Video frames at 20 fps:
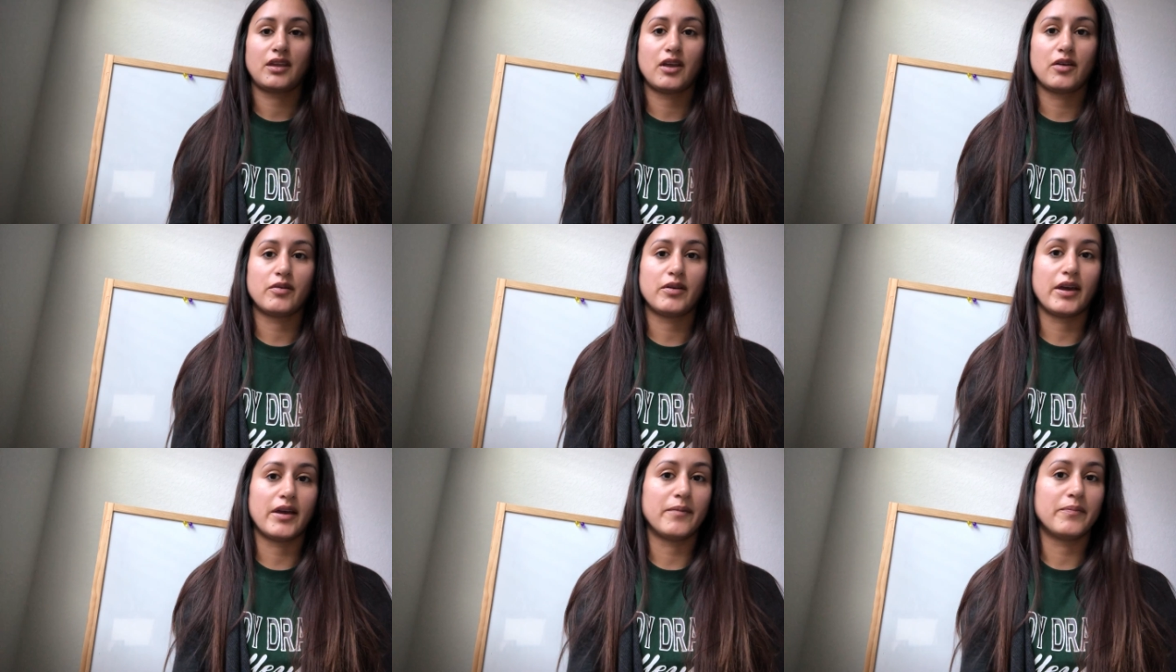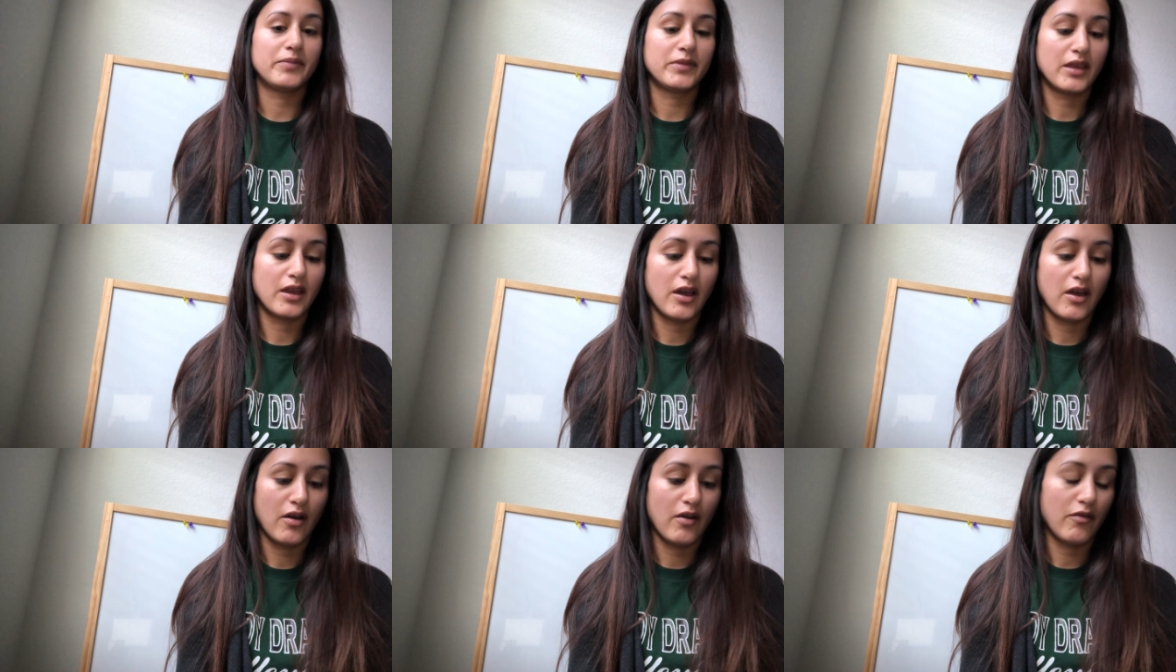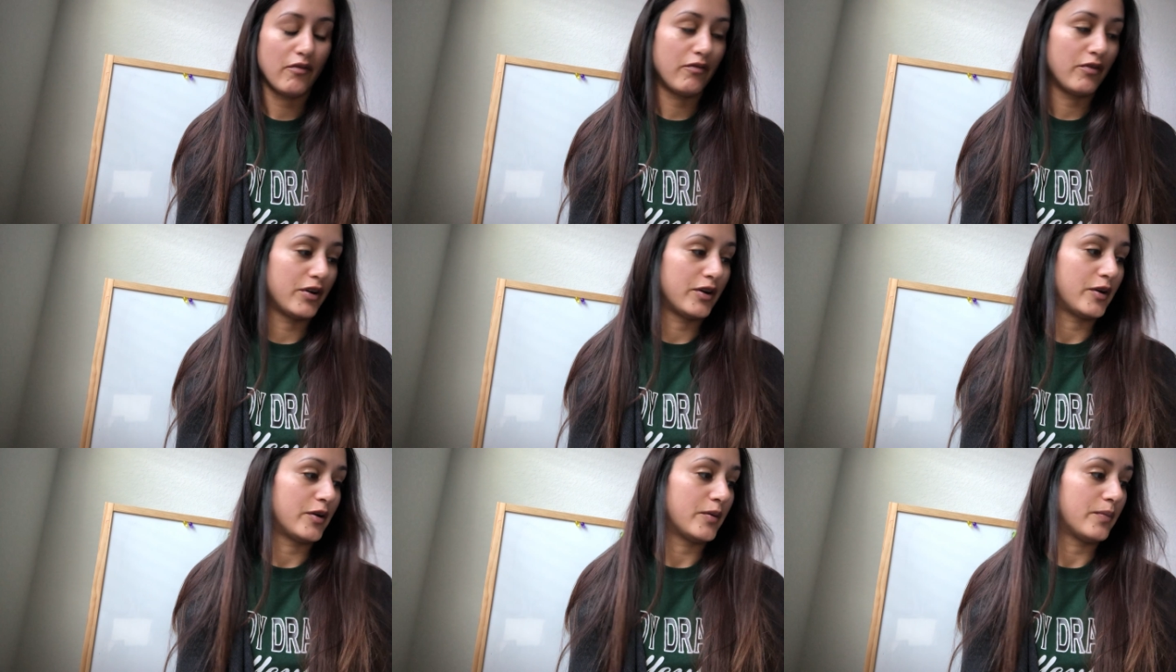okay
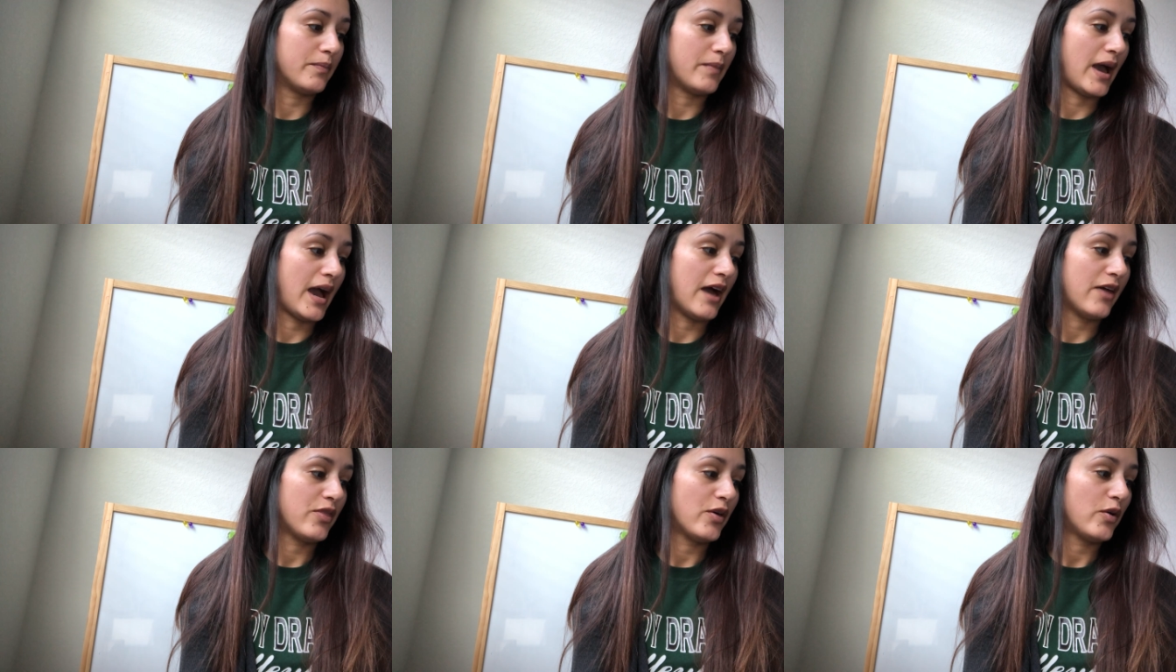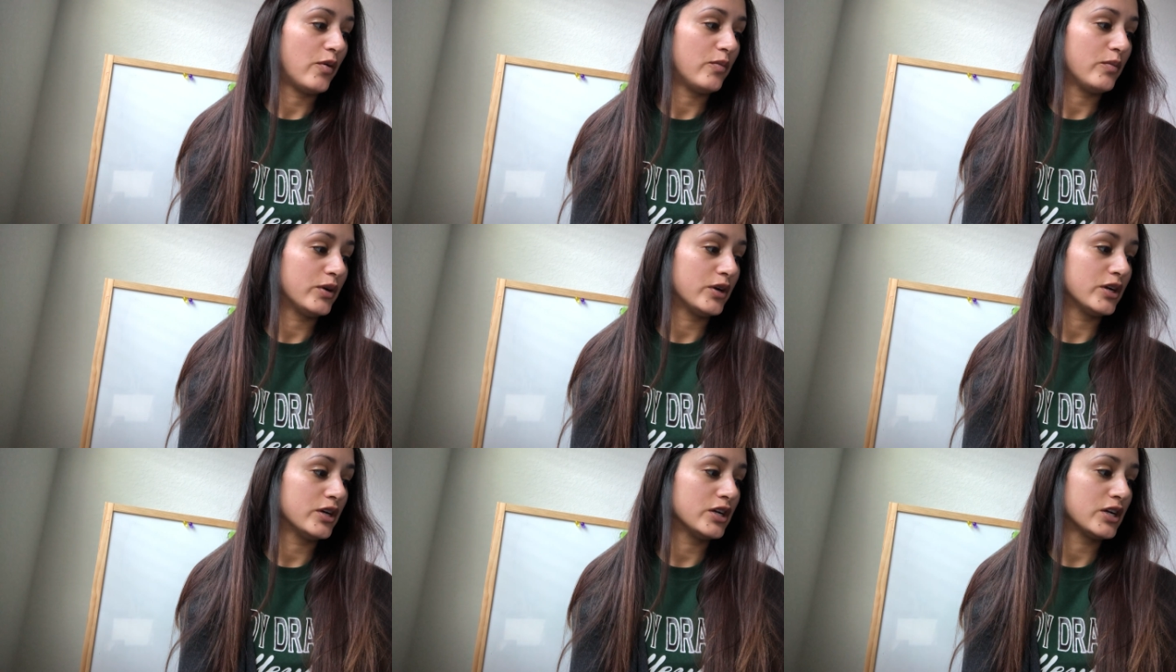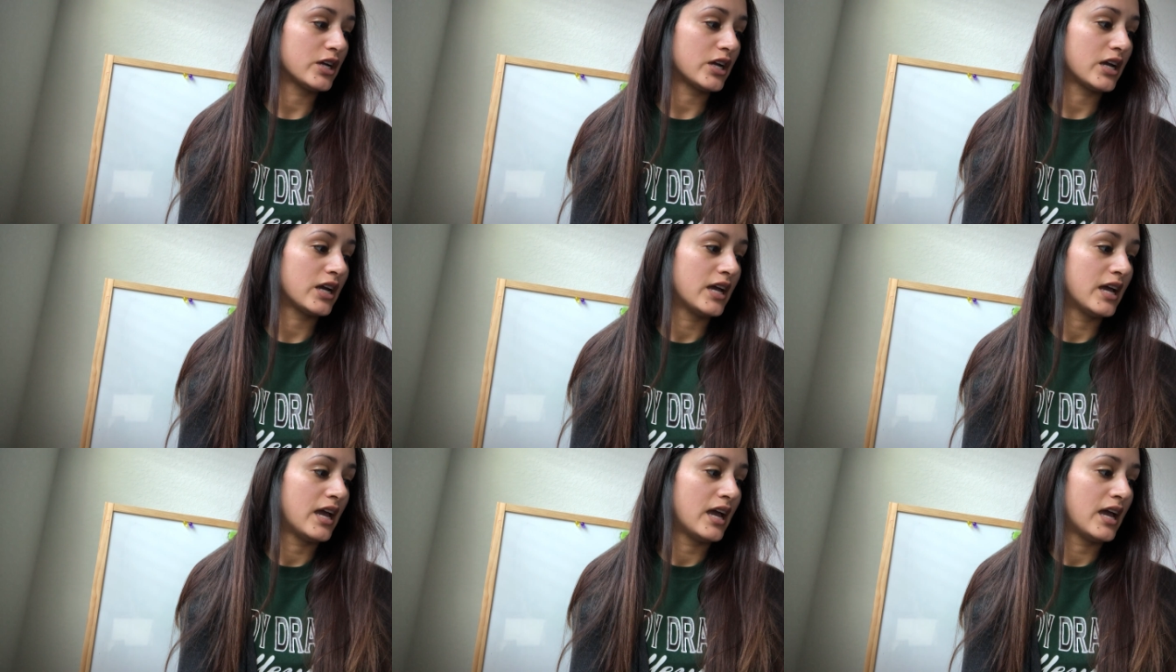for your math homework